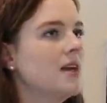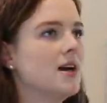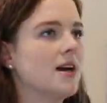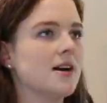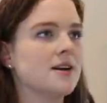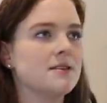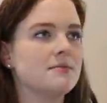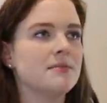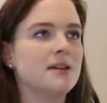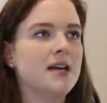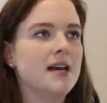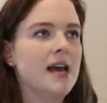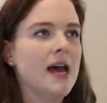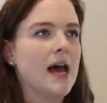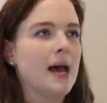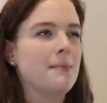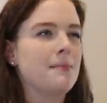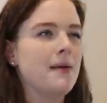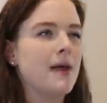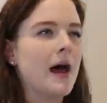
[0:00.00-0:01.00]
Um,
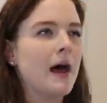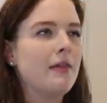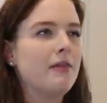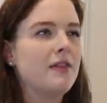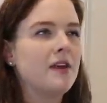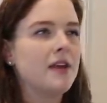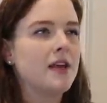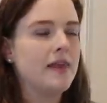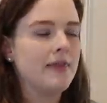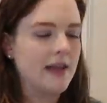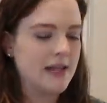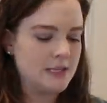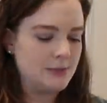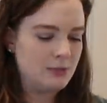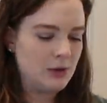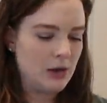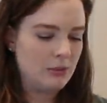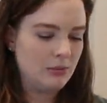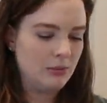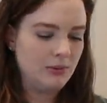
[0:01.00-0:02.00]
I'm not thinking that's
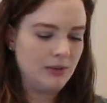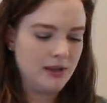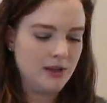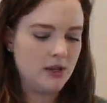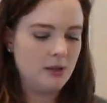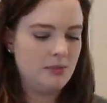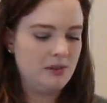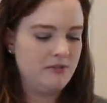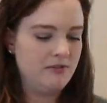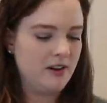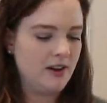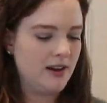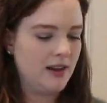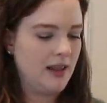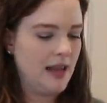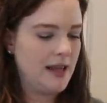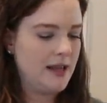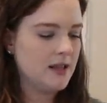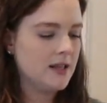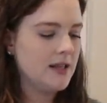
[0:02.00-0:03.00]
probably going to be very
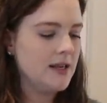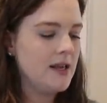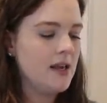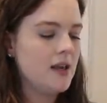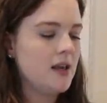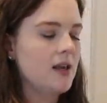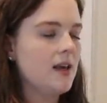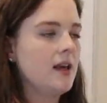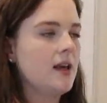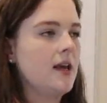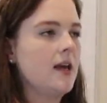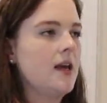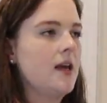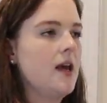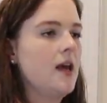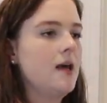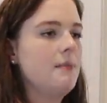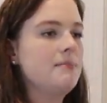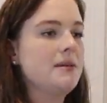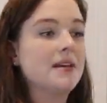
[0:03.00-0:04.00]
likely
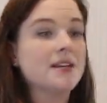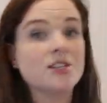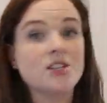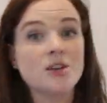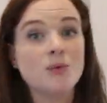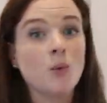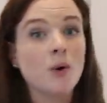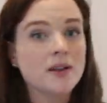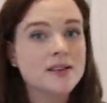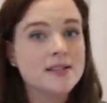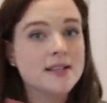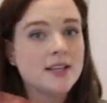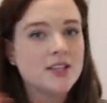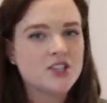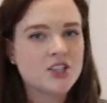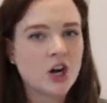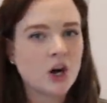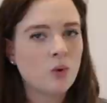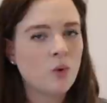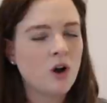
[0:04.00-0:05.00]
because once they
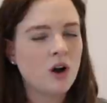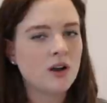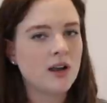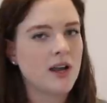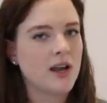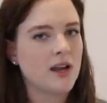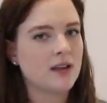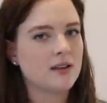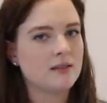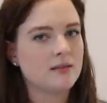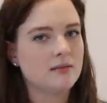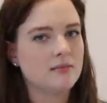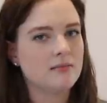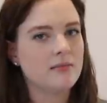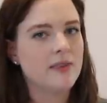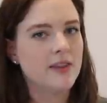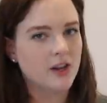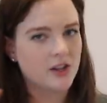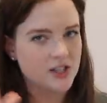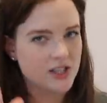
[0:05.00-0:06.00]
start walking,
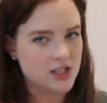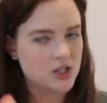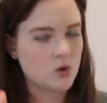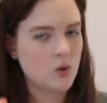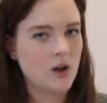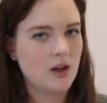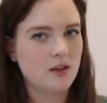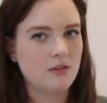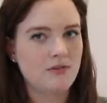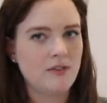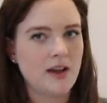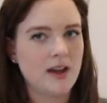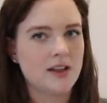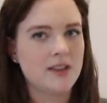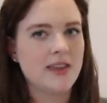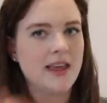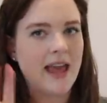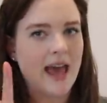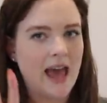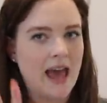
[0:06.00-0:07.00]
they're
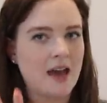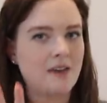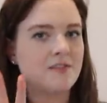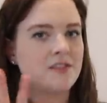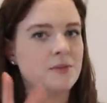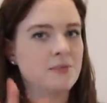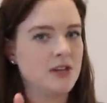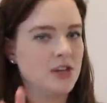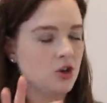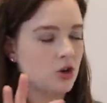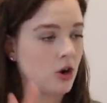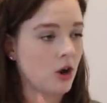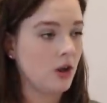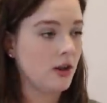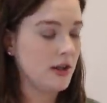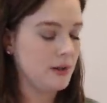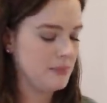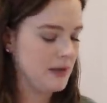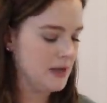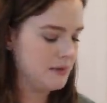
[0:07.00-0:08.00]
disqualified. They have to be
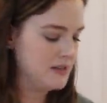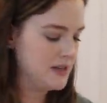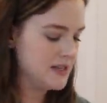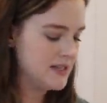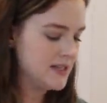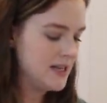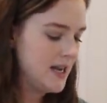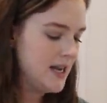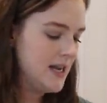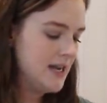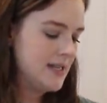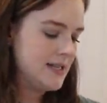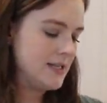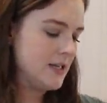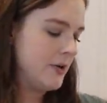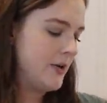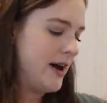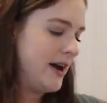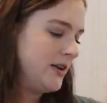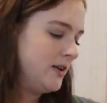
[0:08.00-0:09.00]
crawling babies.
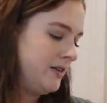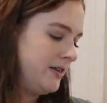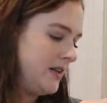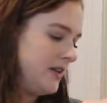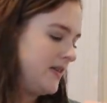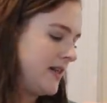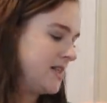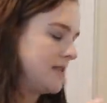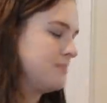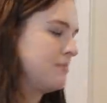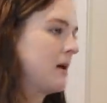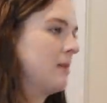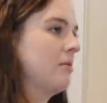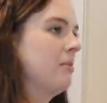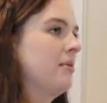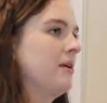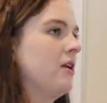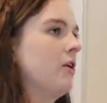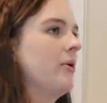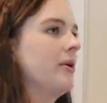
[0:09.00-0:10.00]
So I don't think that's
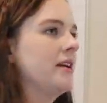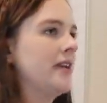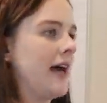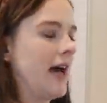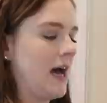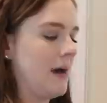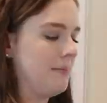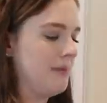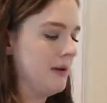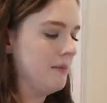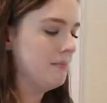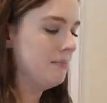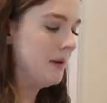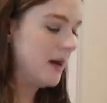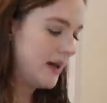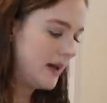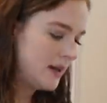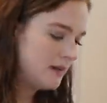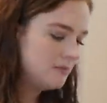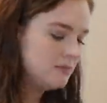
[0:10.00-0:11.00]
probably going to happen,
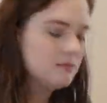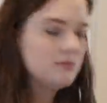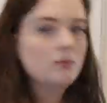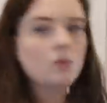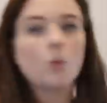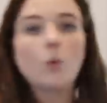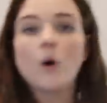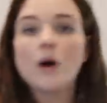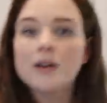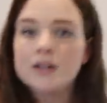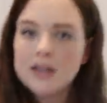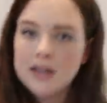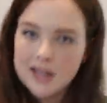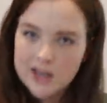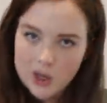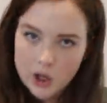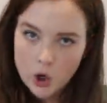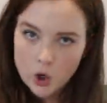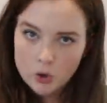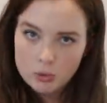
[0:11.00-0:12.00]
but one
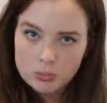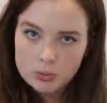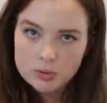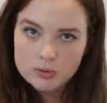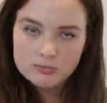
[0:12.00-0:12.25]
can hope.